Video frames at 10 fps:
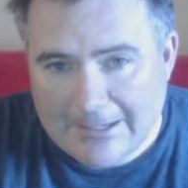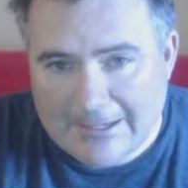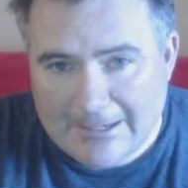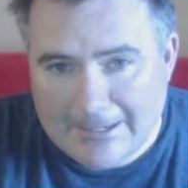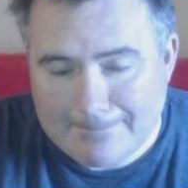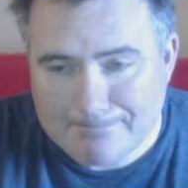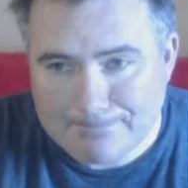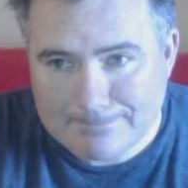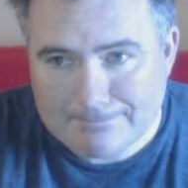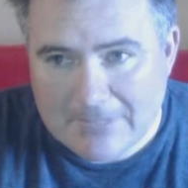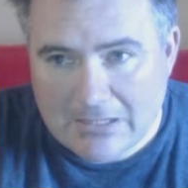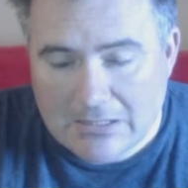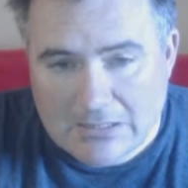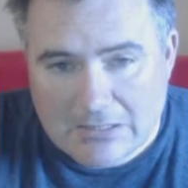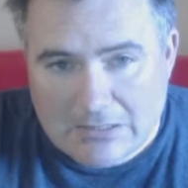Um,
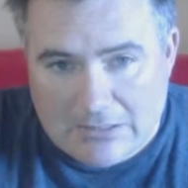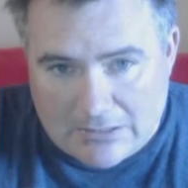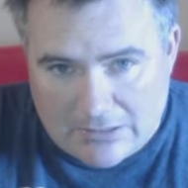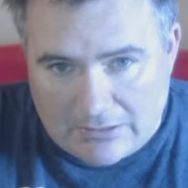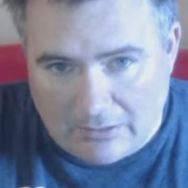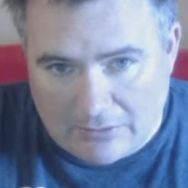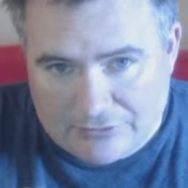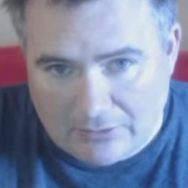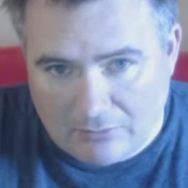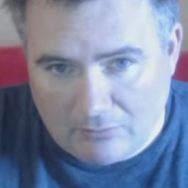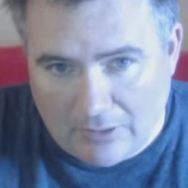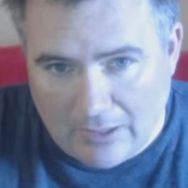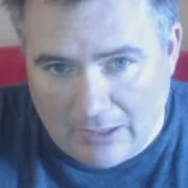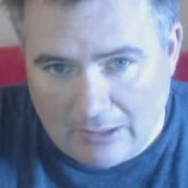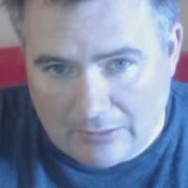also,
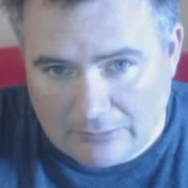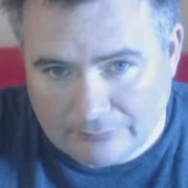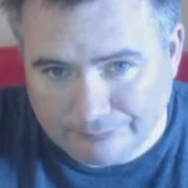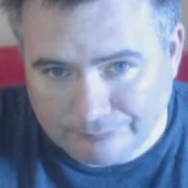uh,